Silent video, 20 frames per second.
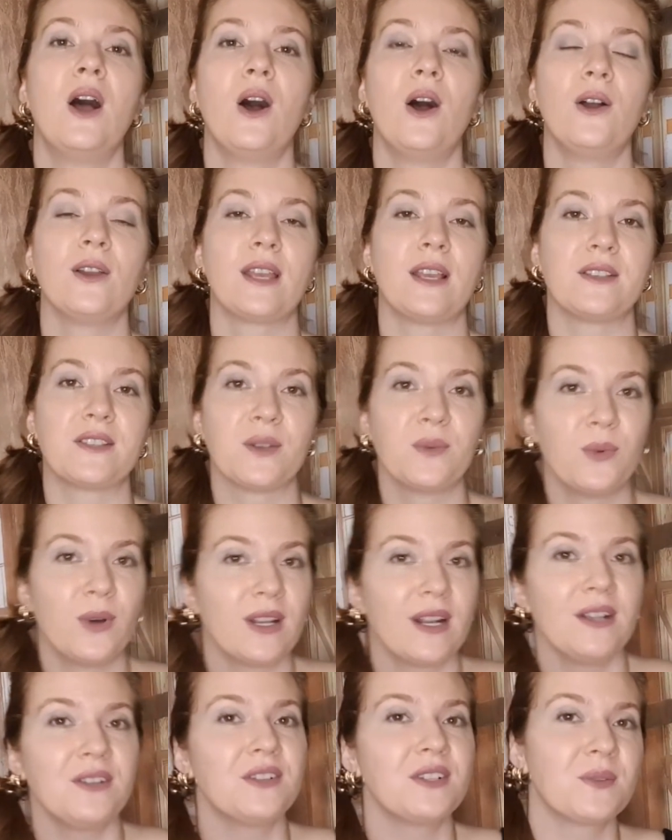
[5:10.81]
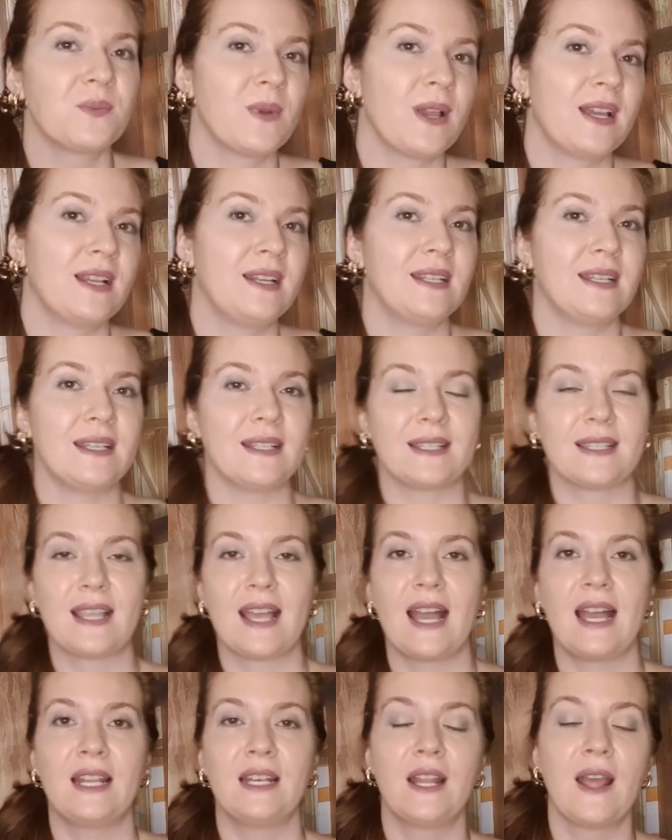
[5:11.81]
Okay, so what I just read is
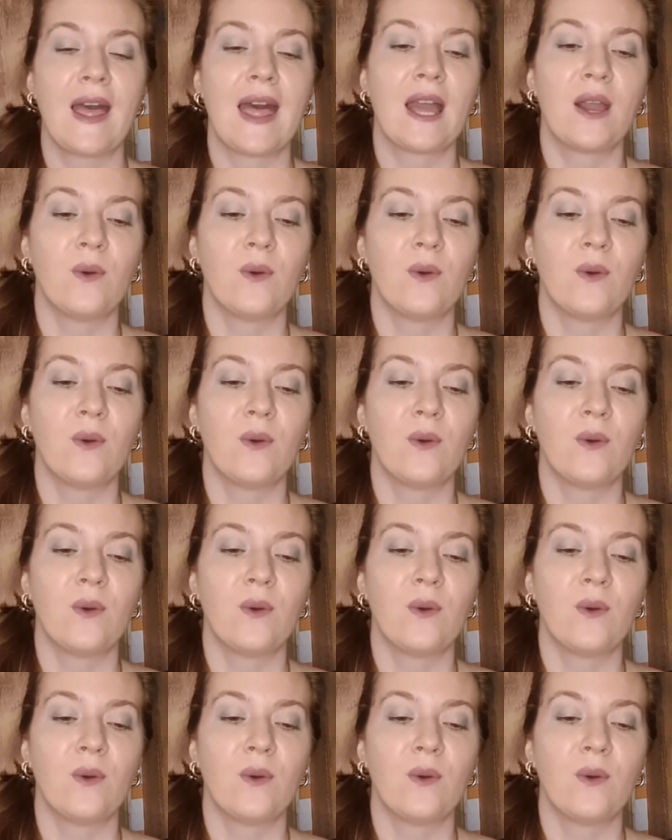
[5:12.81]
that